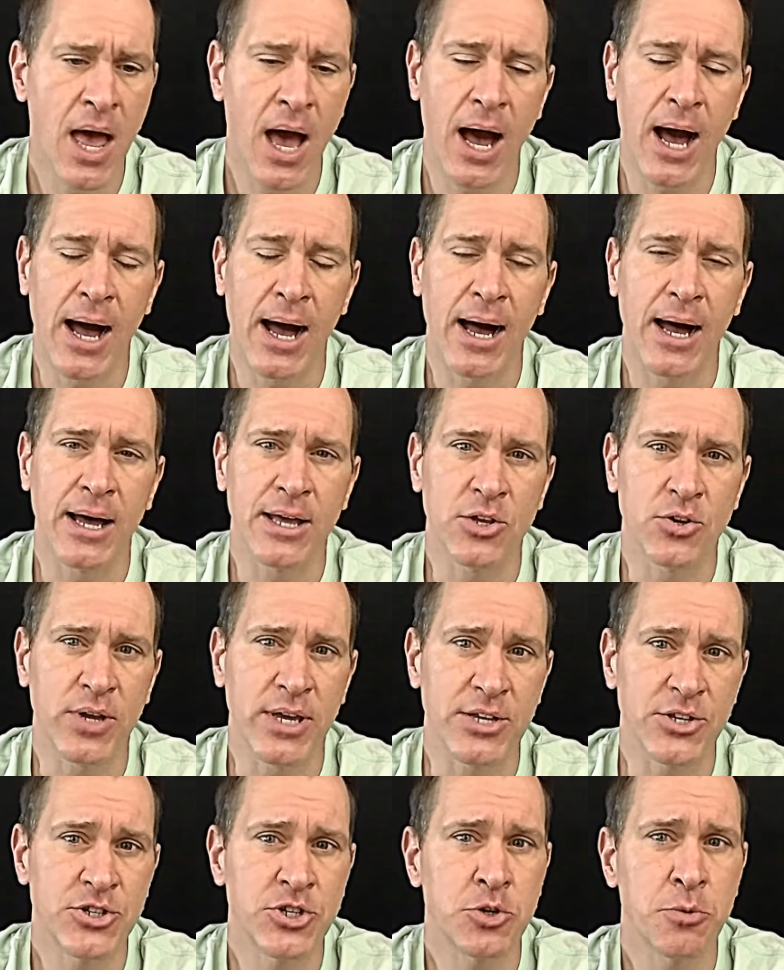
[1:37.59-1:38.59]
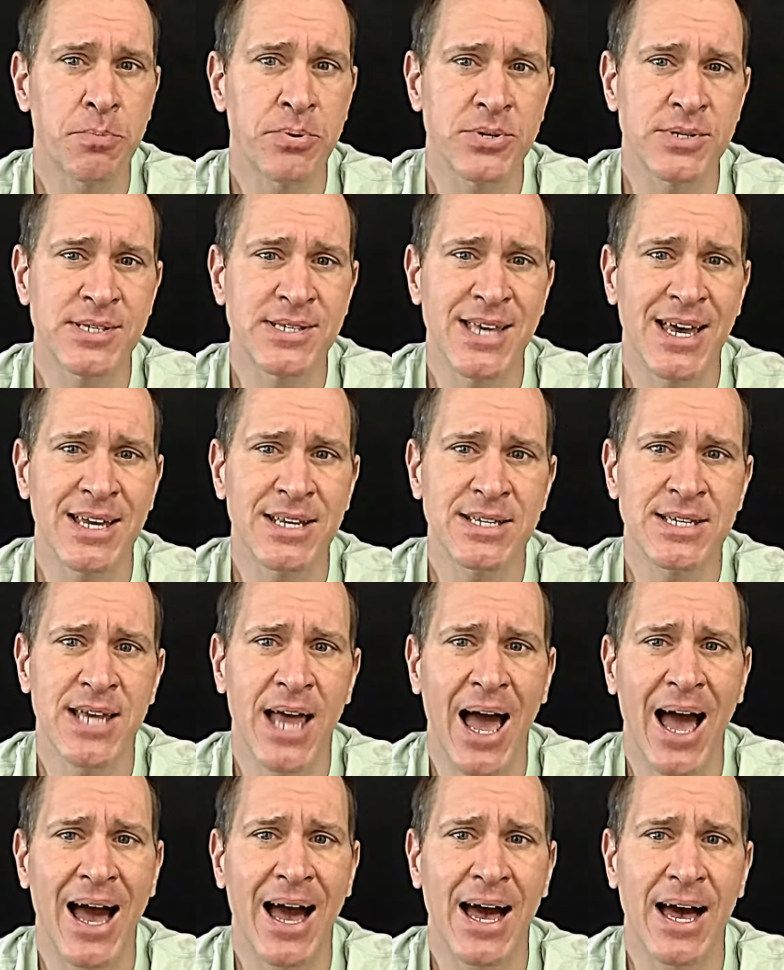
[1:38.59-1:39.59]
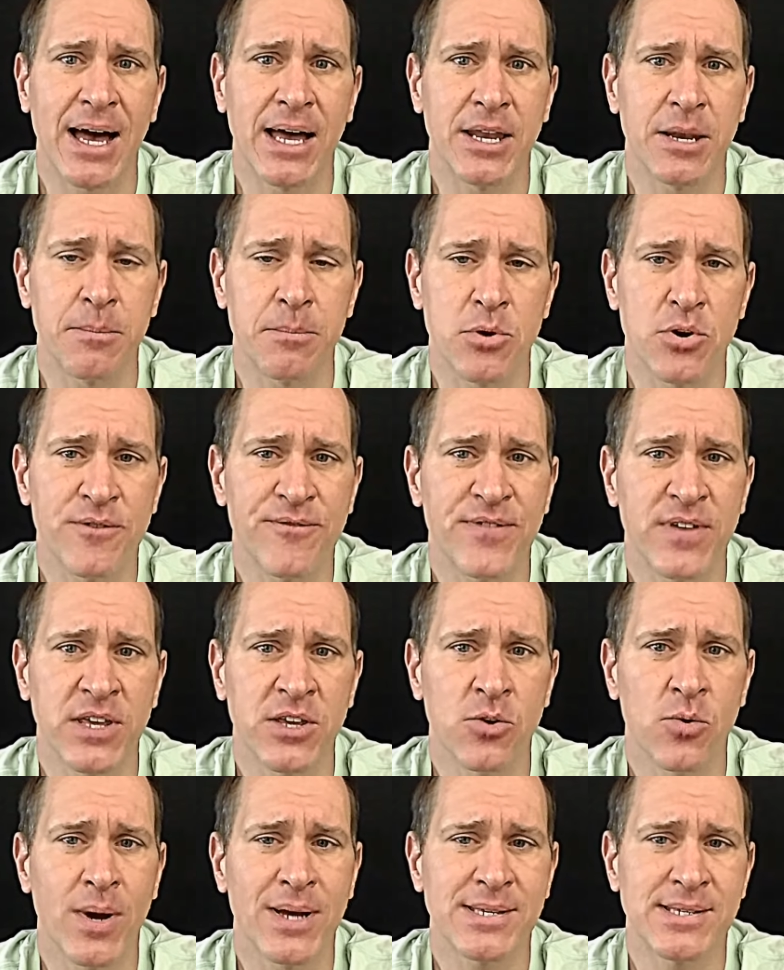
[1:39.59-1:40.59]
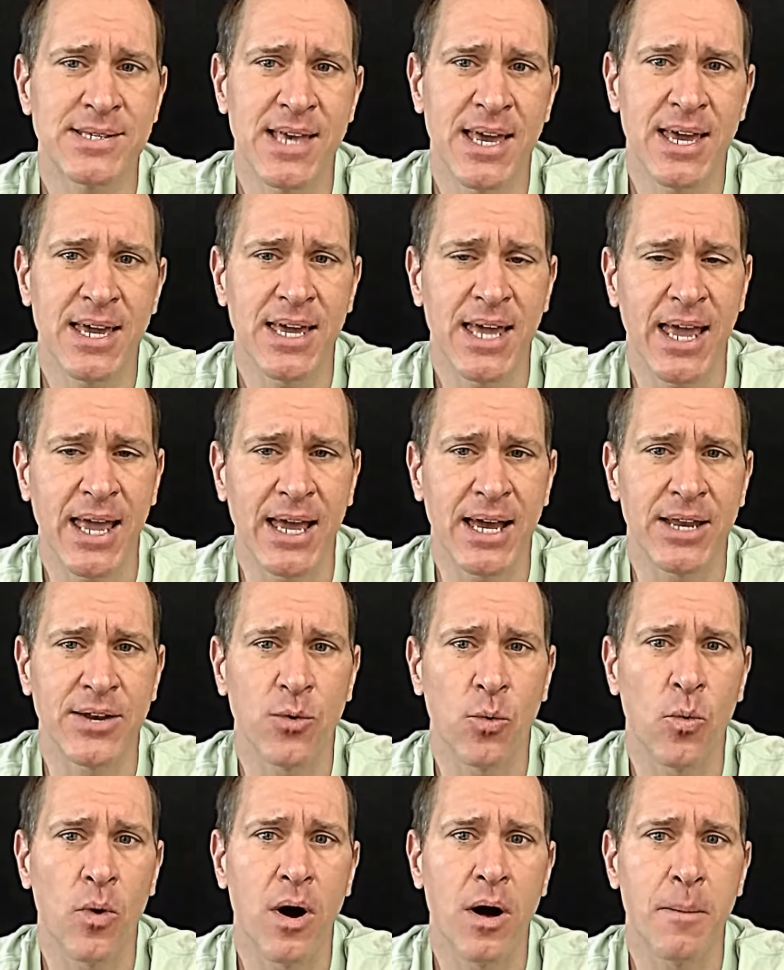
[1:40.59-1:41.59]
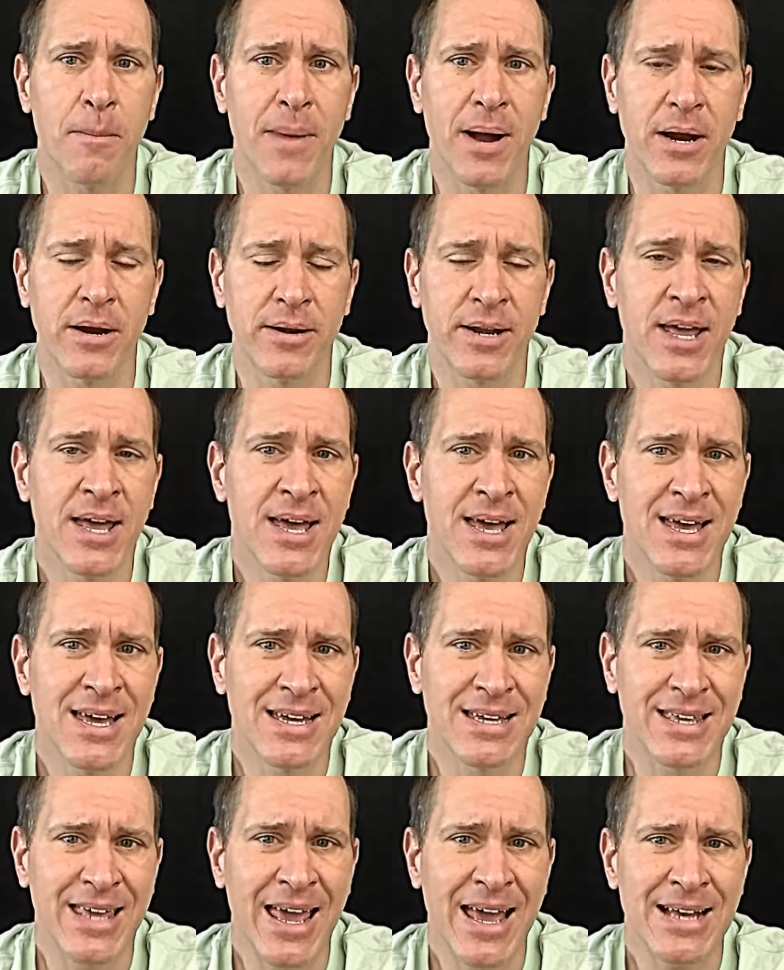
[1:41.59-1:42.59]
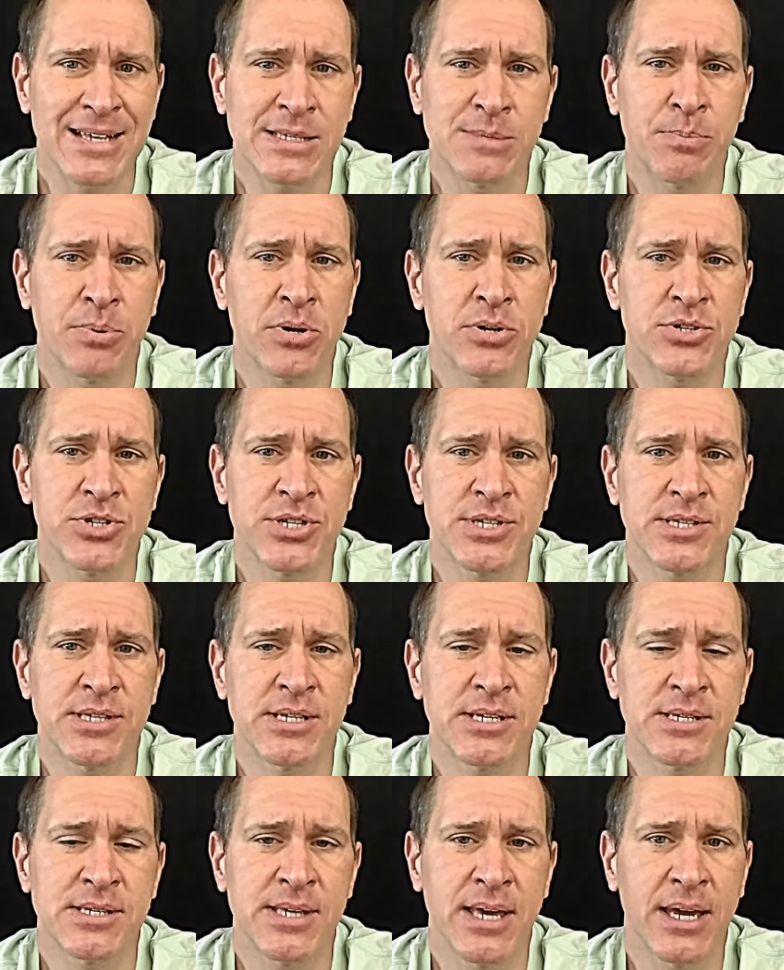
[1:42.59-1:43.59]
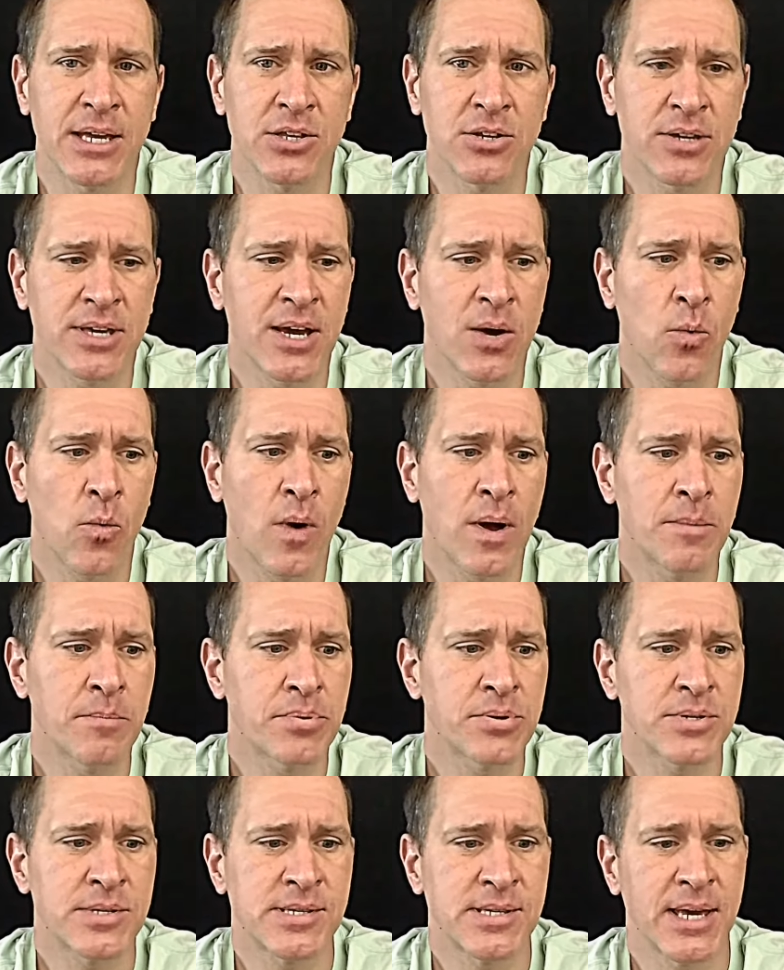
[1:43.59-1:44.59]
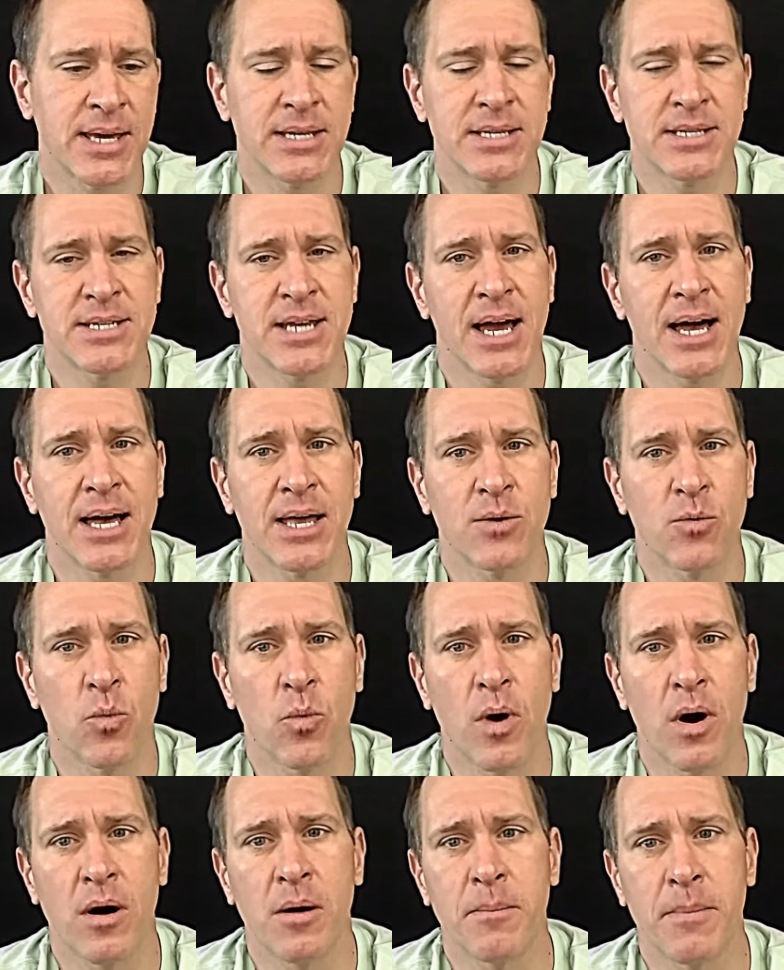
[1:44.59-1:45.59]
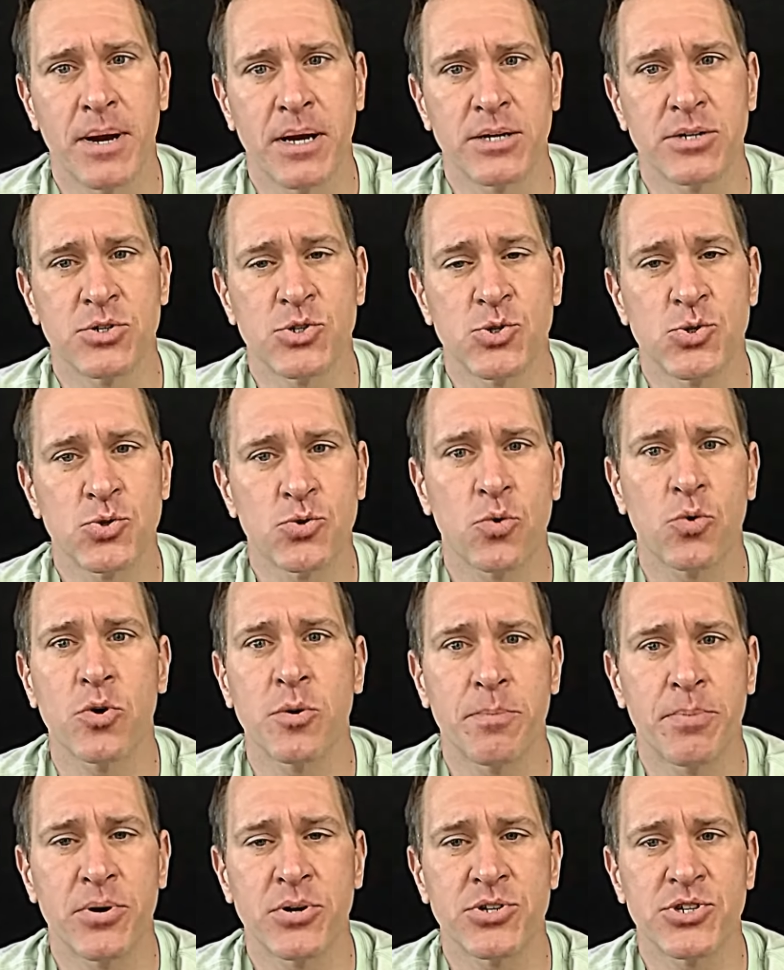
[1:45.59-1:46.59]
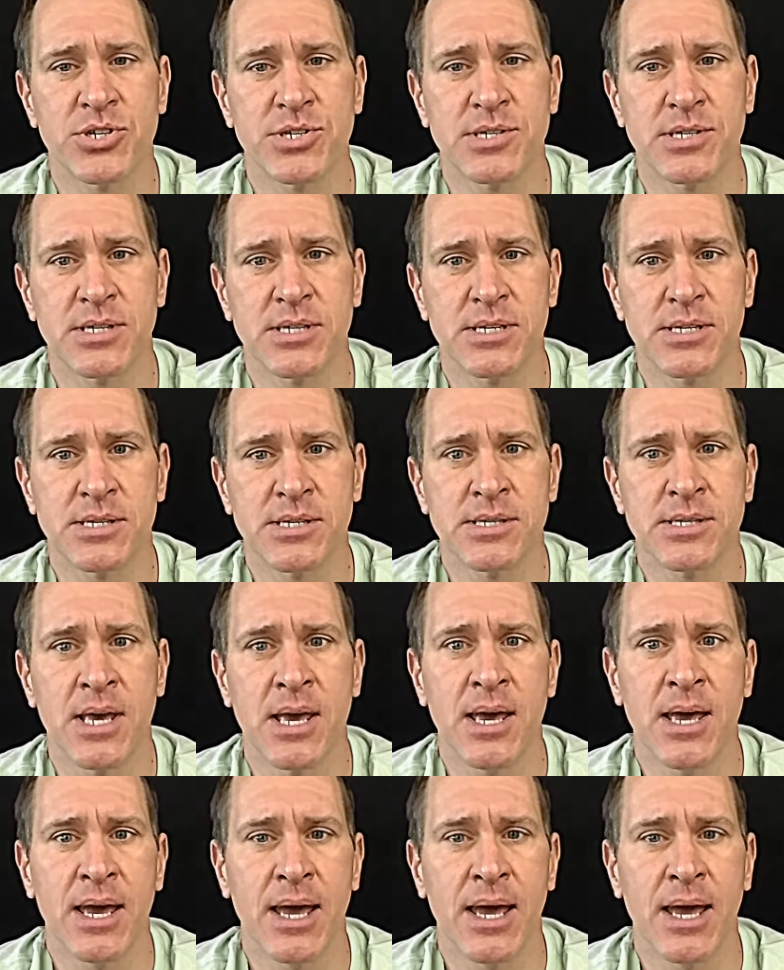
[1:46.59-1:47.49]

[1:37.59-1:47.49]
Uh, you get two percent on Murphy U S A and Walmart gas purchases, and you get one percent on Walmart store purchases.